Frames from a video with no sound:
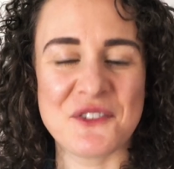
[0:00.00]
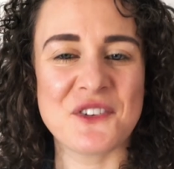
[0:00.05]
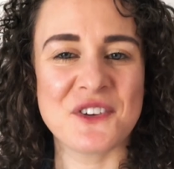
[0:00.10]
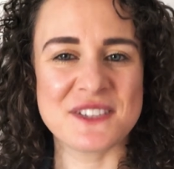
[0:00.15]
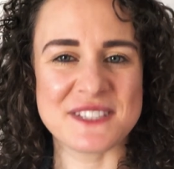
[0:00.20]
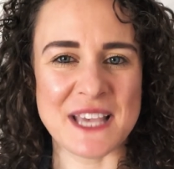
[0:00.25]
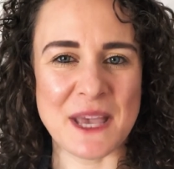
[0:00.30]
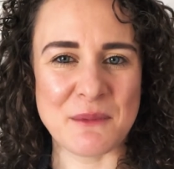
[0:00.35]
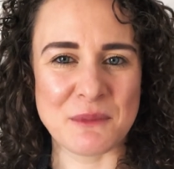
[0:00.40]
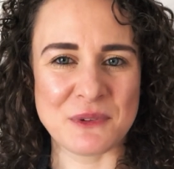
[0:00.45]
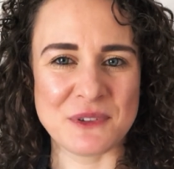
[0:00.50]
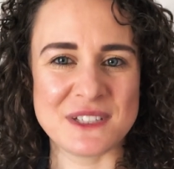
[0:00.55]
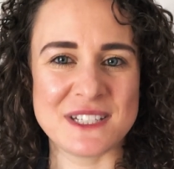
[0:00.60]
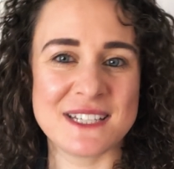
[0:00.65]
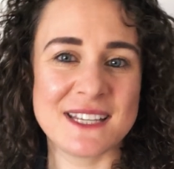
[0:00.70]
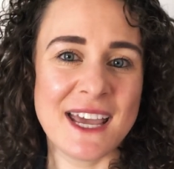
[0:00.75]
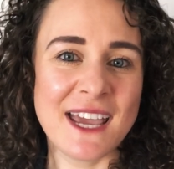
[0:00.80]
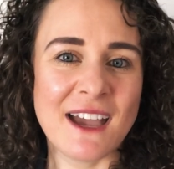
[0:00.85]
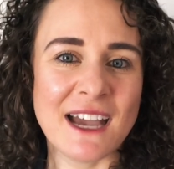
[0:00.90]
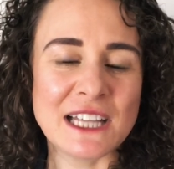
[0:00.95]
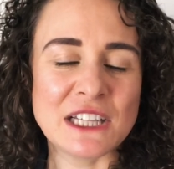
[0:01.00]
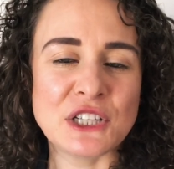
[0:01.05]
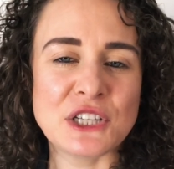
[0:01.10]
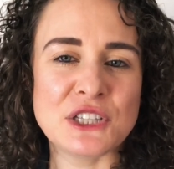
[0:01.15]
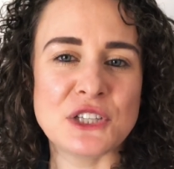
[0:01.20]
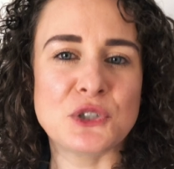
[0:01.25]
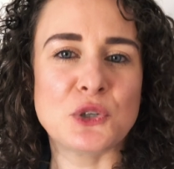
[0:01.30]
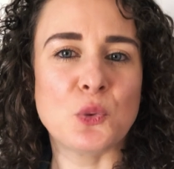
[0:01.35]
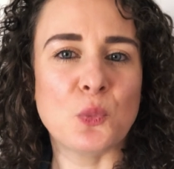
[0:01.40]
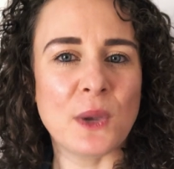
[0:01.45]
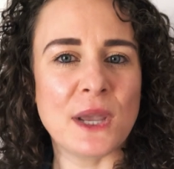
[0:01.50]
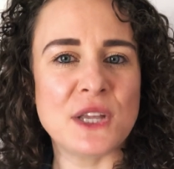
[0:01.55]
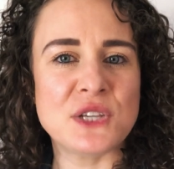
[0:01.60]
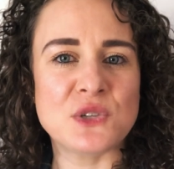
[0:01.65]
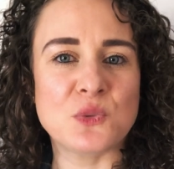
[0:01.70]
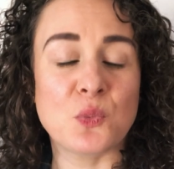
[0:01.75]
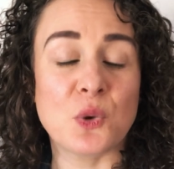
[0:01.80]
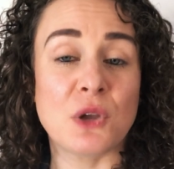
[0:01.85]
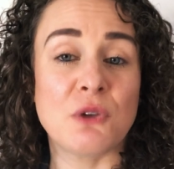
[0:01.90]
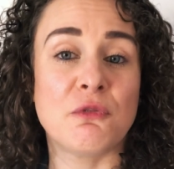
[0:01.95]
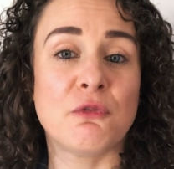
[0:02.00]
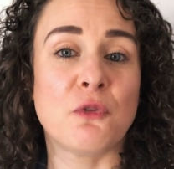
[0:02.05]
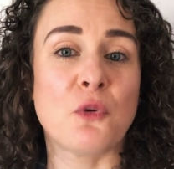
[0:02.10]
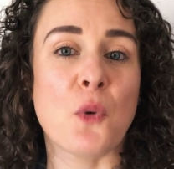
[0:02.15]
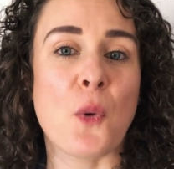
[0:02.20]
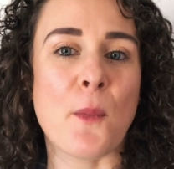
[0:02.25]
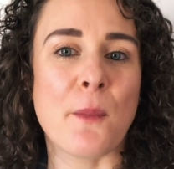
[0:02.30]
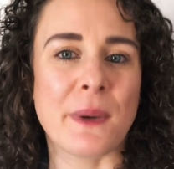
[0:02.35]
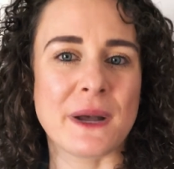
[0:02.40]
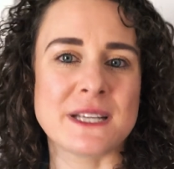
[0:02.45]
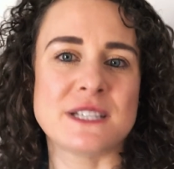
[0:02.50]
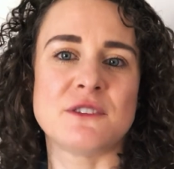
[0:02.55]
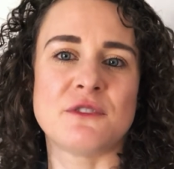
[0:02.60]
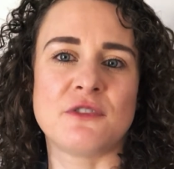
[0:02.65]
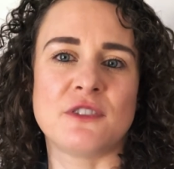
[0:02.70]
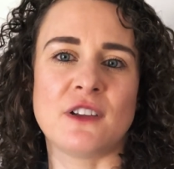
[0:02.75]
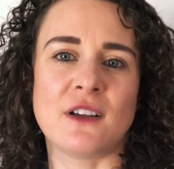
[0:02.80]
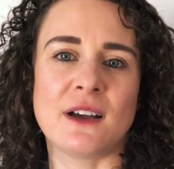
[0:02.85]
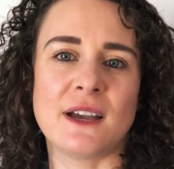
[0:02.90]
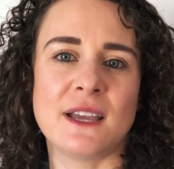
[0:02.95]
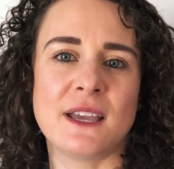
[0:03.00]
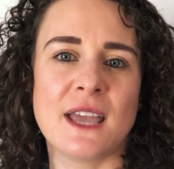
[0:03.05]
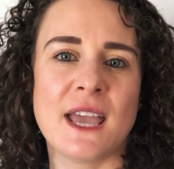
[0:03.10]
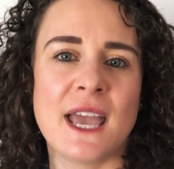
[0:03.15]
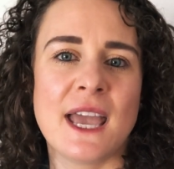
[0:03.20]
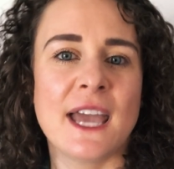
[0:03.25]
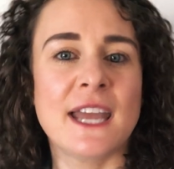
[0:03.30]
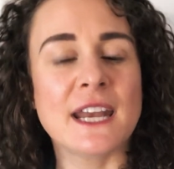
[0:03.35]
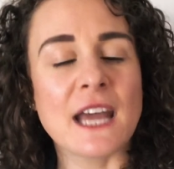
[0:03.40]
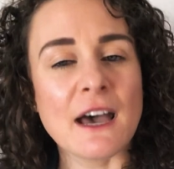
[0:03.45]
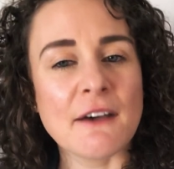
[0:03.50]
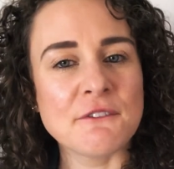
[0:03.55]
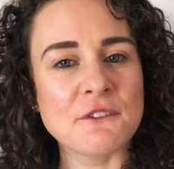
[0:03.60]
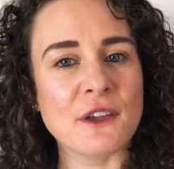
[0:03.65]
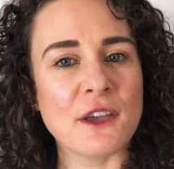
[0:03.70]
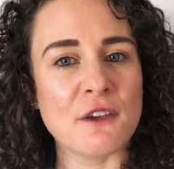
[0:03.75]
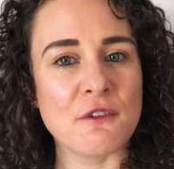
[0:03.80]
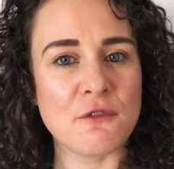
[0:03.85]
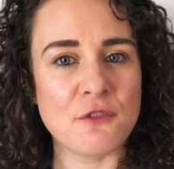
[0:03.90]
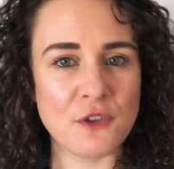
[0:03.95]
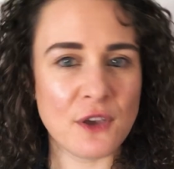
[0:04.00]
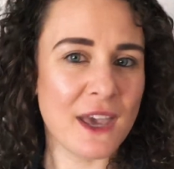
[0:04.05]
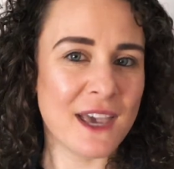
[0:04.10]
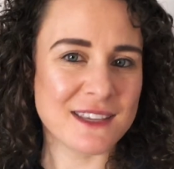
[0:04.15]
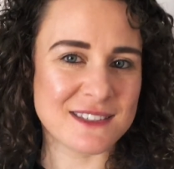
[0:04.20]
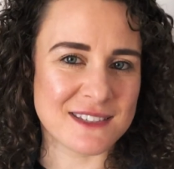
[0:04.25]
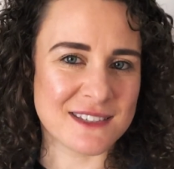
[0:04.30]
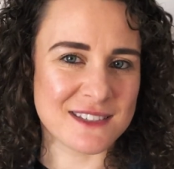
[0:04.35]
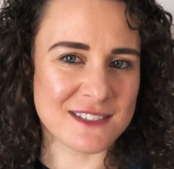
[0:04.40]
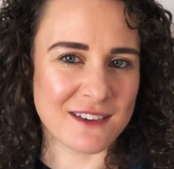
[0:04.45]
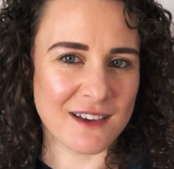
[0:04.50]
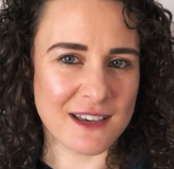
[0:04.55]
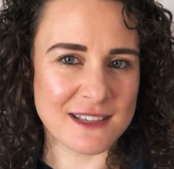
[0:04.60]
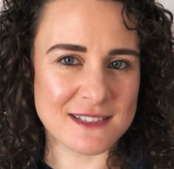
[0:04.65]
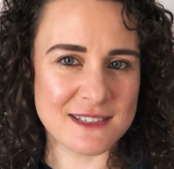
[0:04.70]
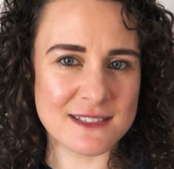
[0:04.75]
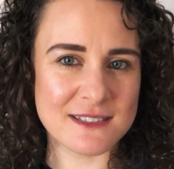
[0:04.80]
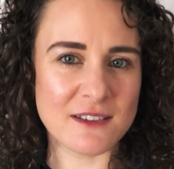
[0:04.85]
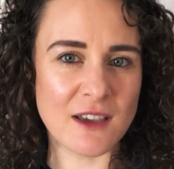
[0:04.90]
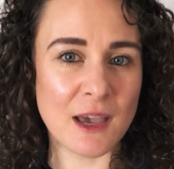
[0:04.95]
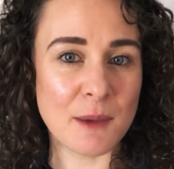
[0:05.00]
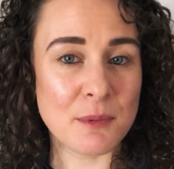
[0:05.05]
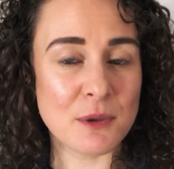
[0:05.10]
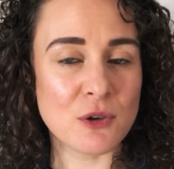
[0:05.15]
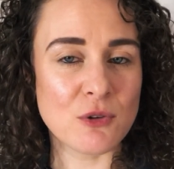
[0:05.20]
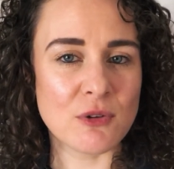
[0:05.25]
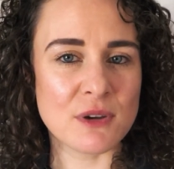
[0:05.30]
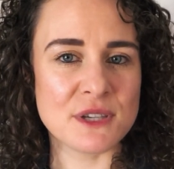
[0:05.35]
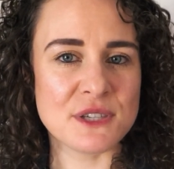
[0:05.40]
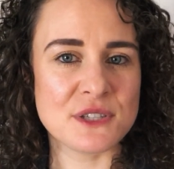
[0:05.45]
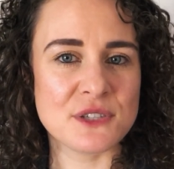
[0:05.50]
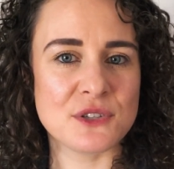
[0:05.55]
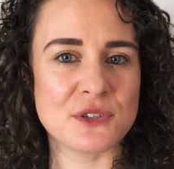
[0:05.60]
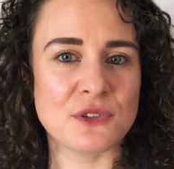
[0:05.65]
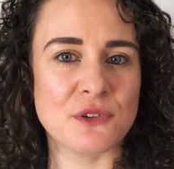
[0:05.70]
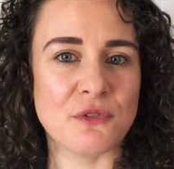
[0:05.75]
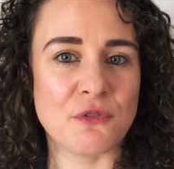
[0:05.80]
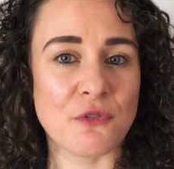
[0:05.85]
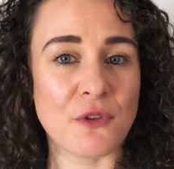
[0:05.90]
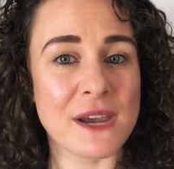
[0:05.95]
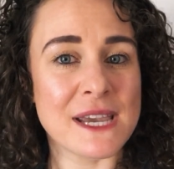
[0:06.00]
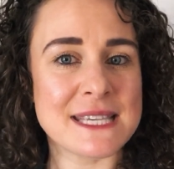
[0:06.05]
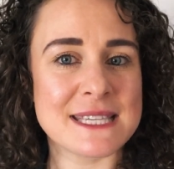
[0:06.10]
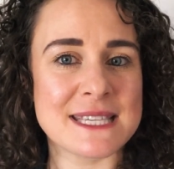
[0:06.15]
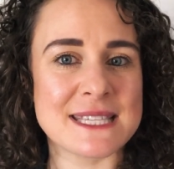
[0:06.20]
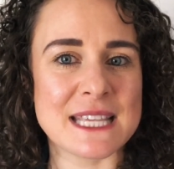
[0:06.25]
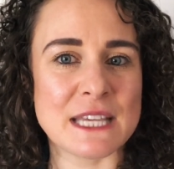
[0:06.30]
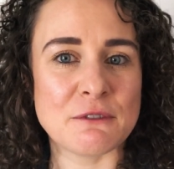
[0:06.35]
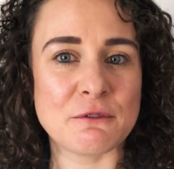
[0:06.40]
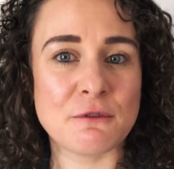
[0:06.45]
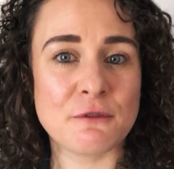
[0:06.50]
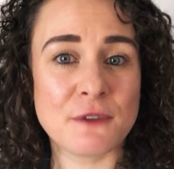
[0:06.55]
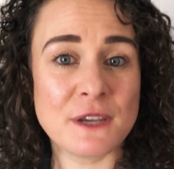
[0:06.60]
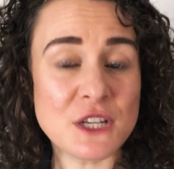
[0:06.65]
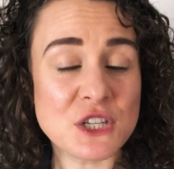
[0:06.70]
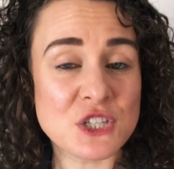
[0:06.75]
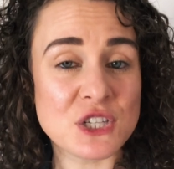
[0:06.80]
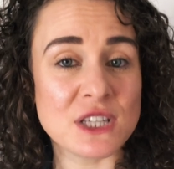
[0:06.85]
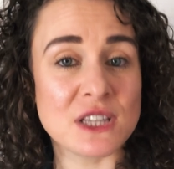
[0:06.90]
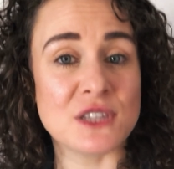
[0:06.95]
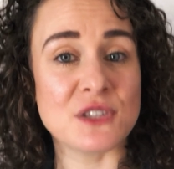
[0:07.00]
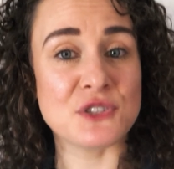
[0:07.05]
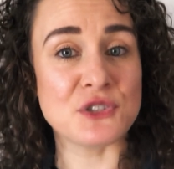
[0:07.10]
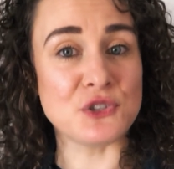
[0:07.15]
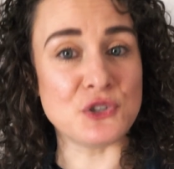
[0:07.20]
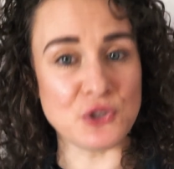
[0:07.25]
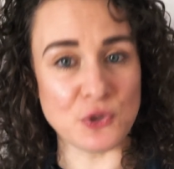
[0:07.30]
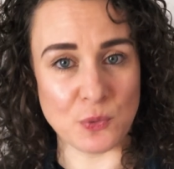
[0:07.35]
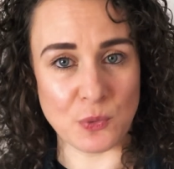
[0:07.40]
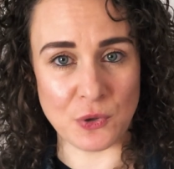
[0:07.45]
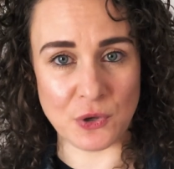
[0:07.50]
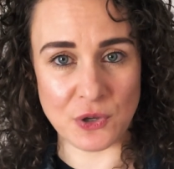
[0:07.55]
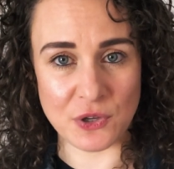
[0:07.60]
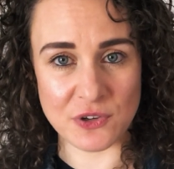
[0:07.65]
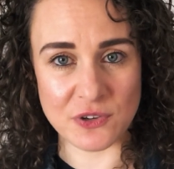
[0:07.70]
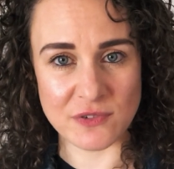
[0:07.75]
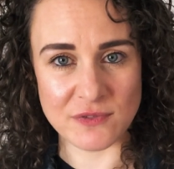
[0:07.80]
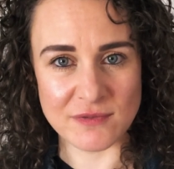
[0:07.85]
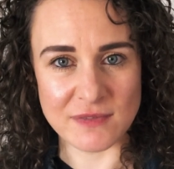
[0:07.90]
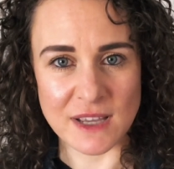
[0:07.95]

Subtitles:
For example, today I learned the Norwegian word for butterfly, and after a few exercises I progressed to phrases that featured this new word.